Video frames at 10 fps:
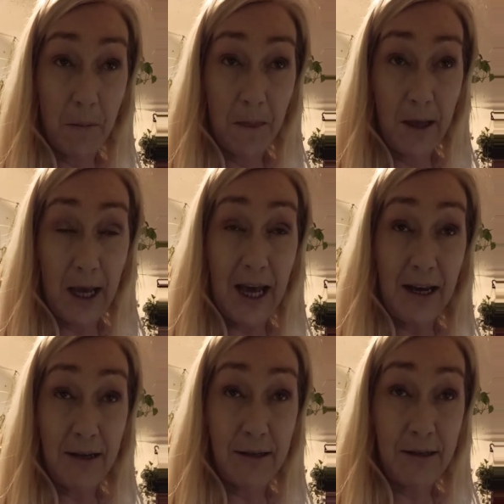
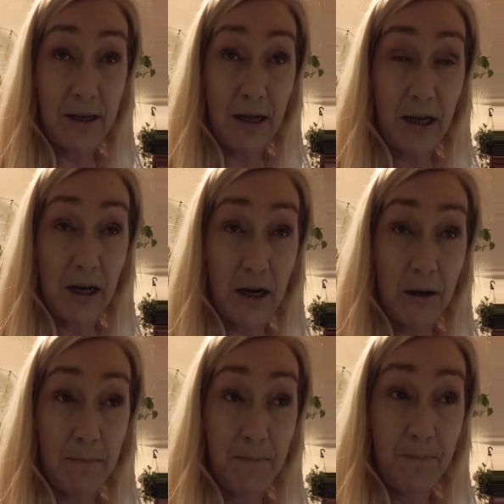is the
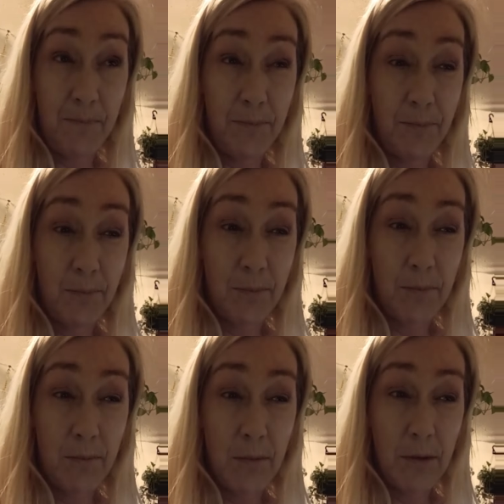
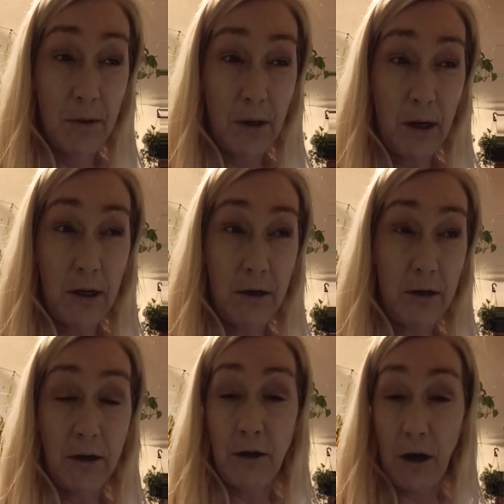either
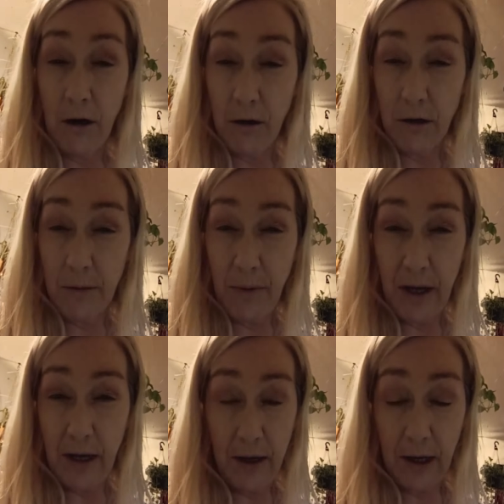the dog or the
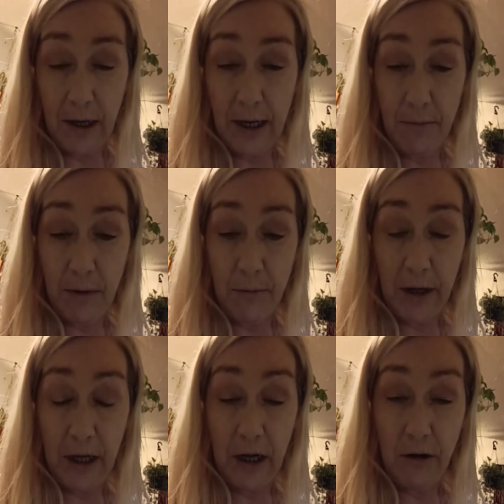pig. I can't remember
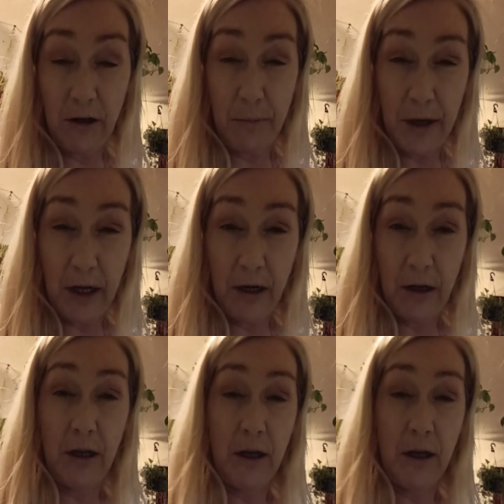the year of the pig or the year of